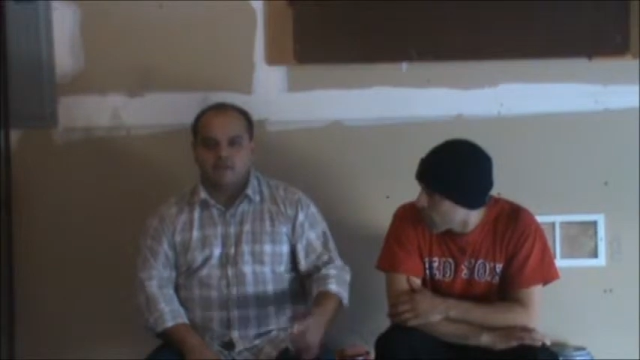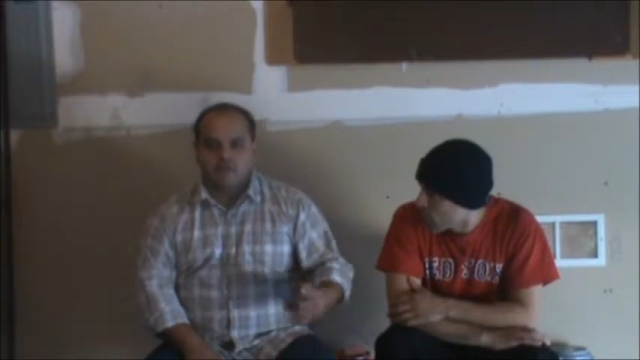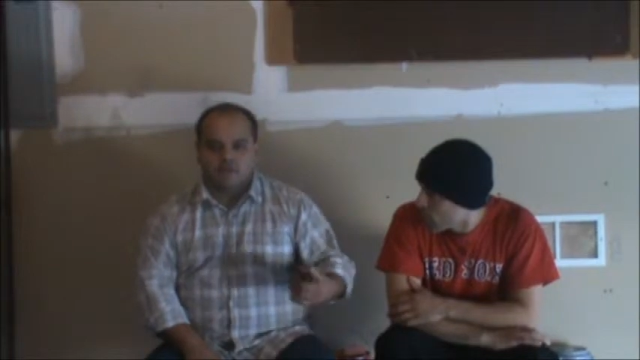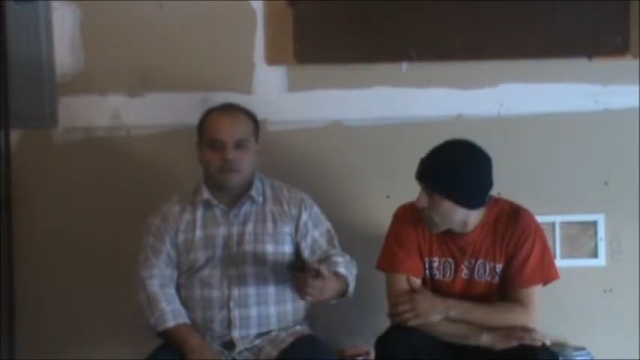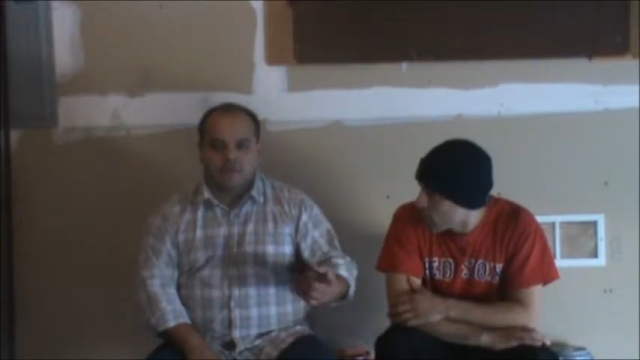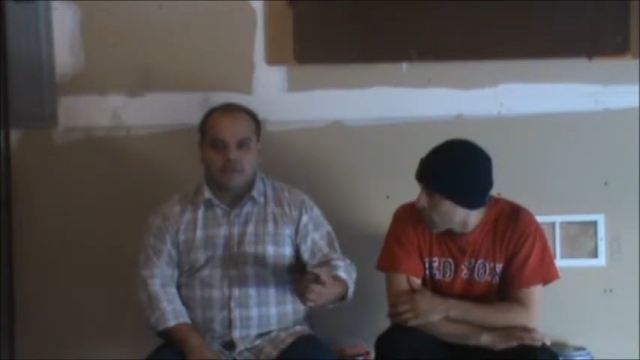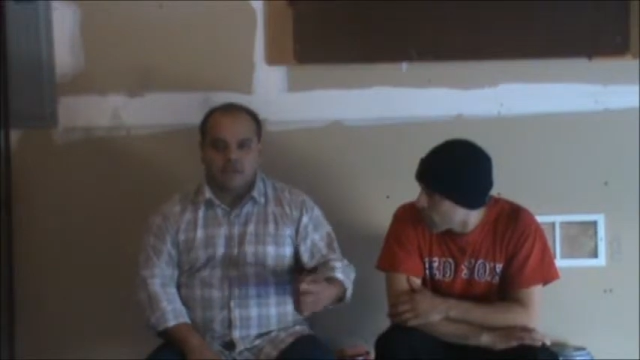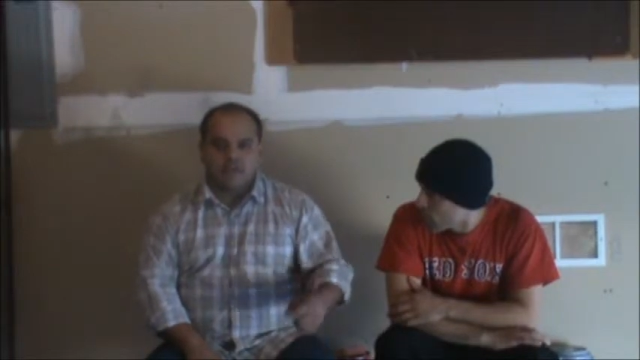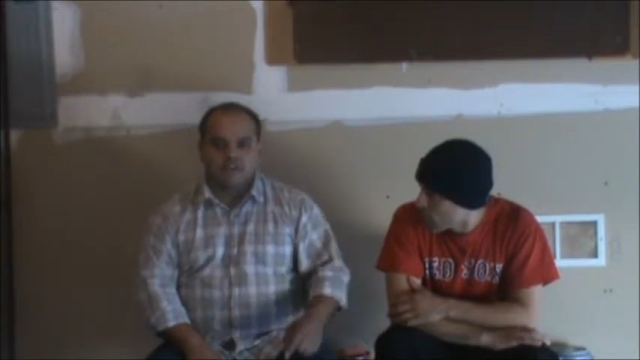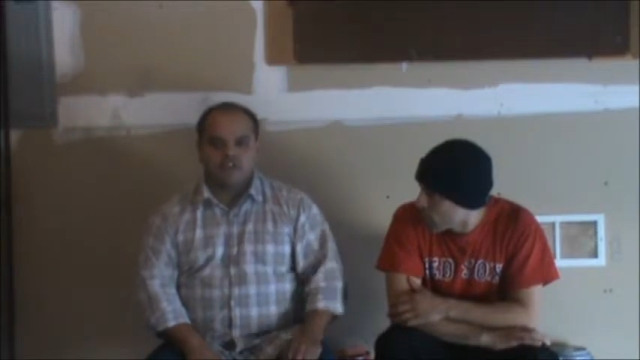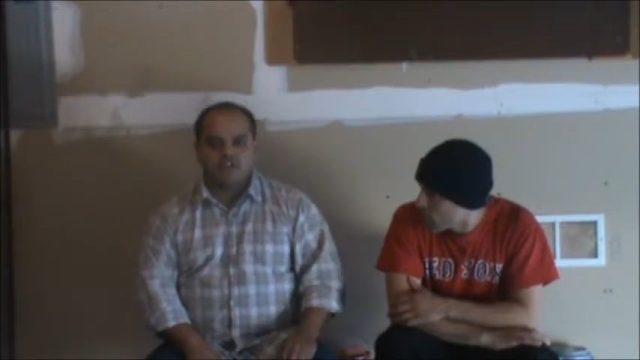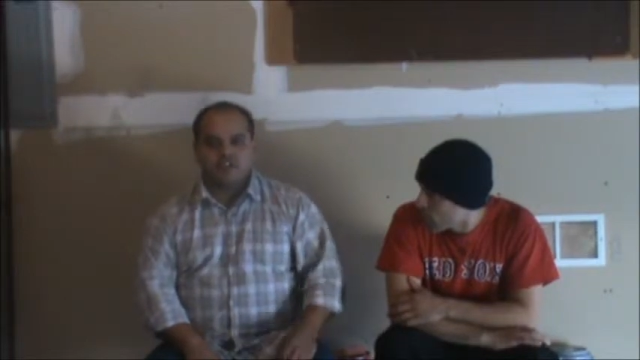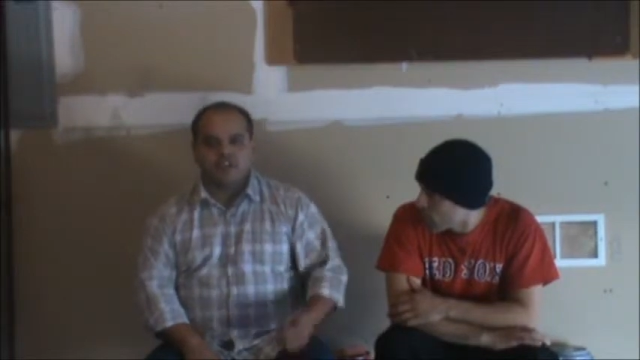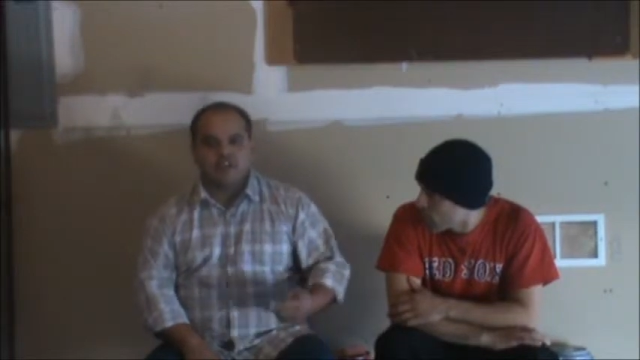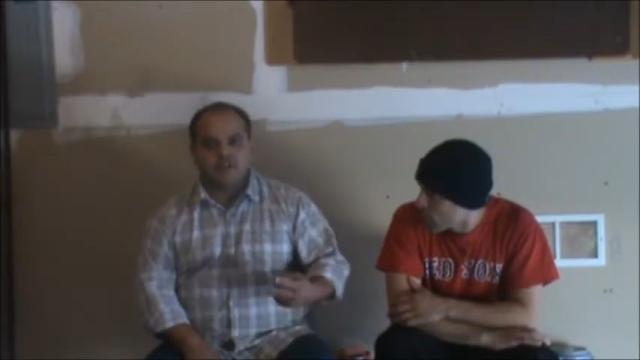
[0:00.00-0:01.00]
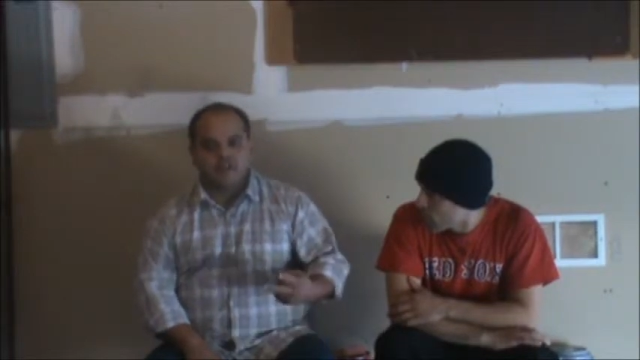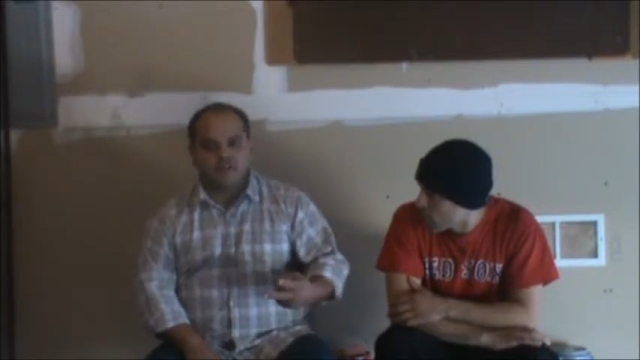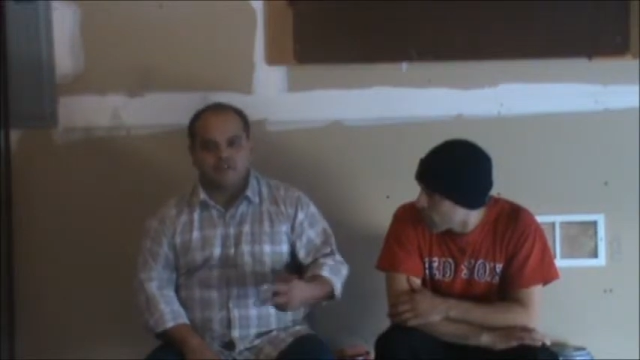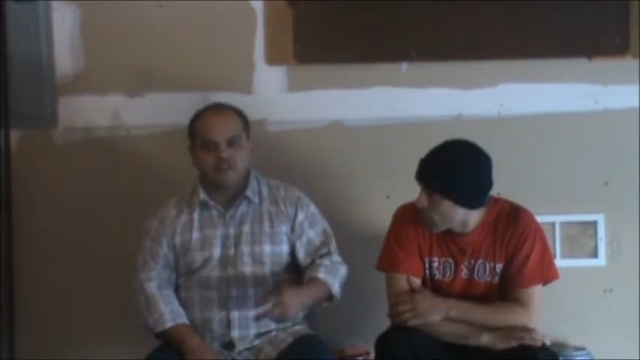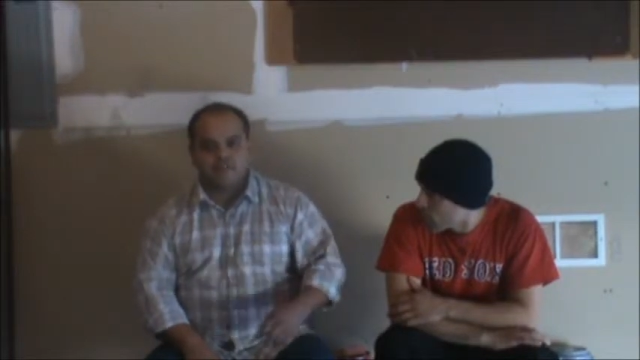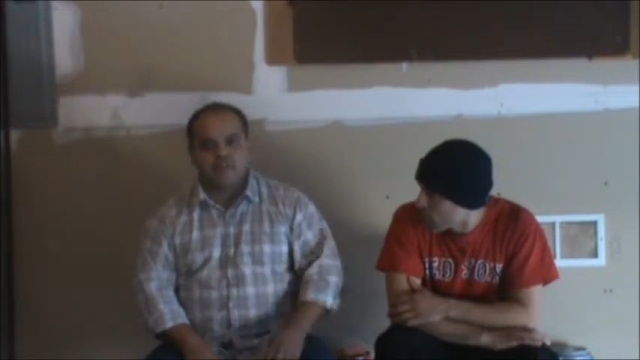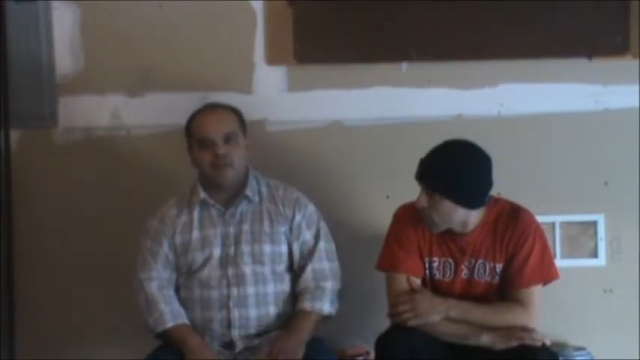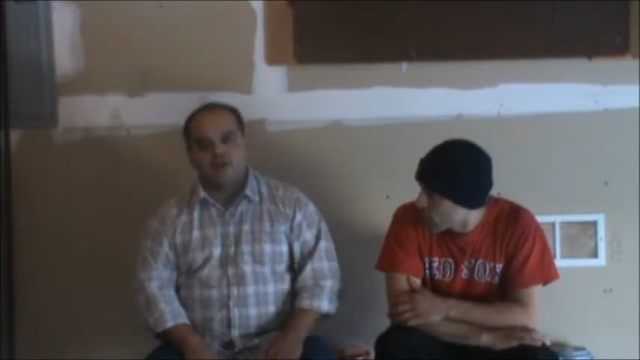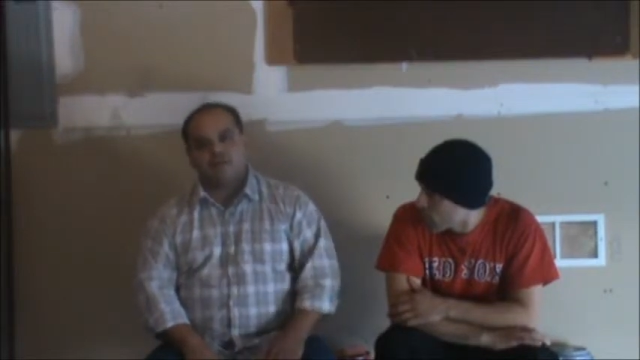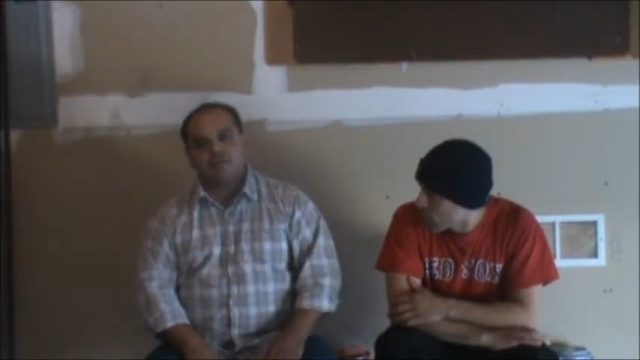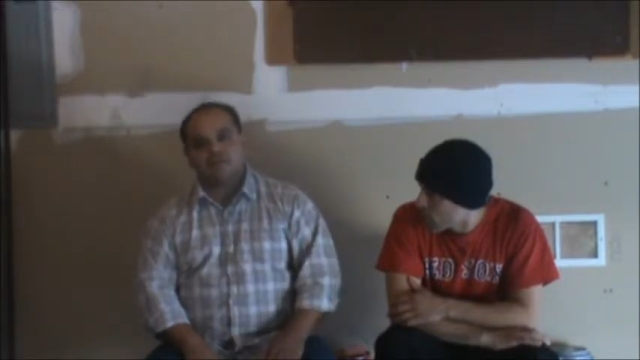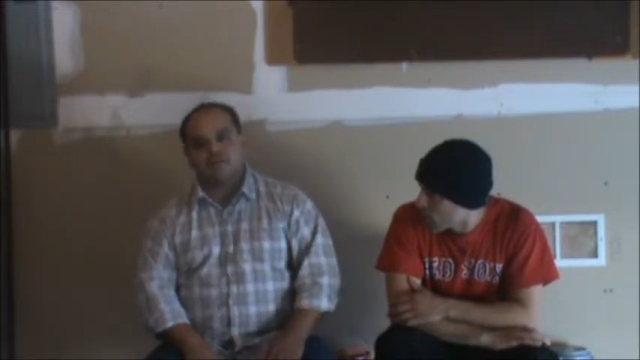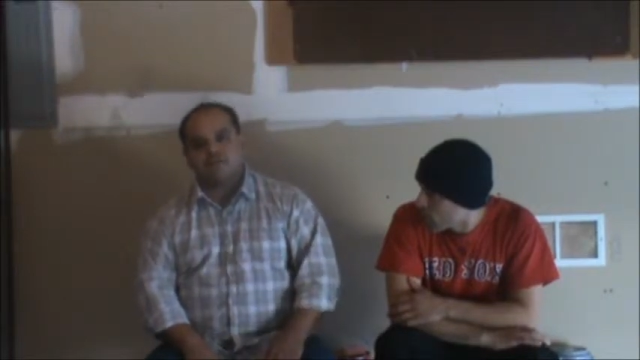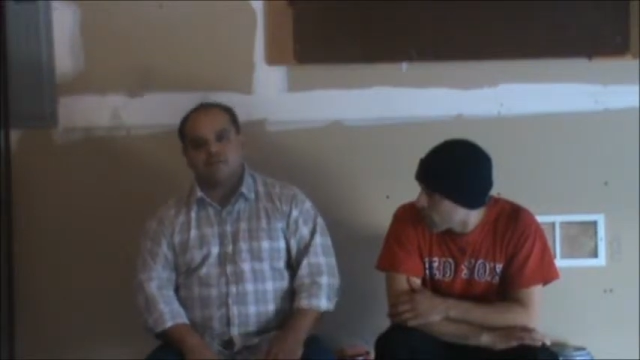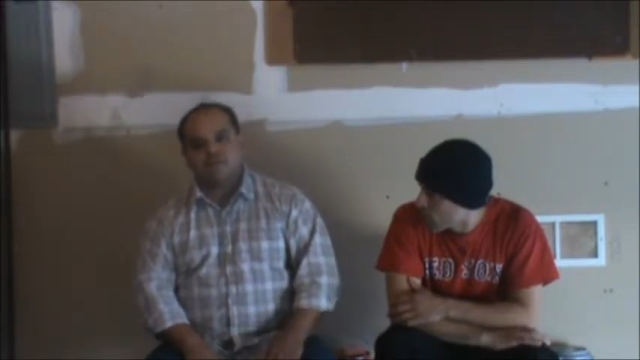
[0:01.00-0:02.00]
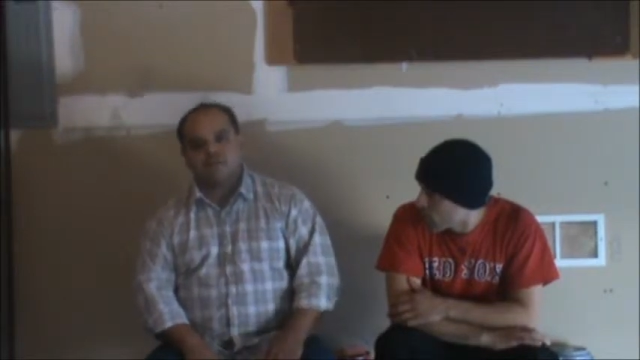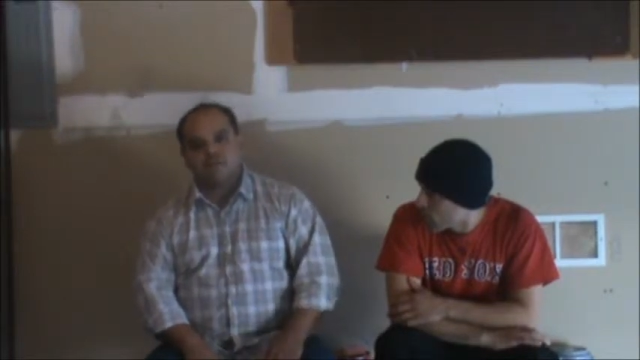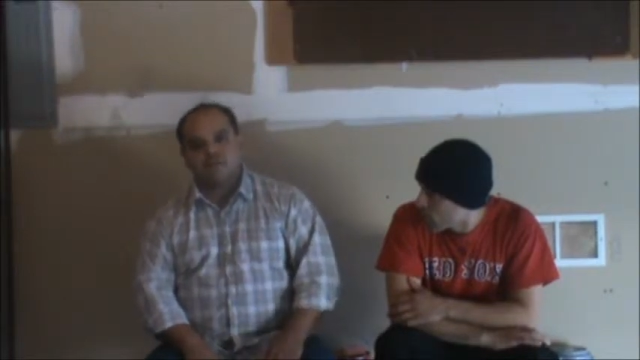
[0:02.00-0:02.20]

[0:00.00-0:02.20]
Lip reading: were KJ and Frost.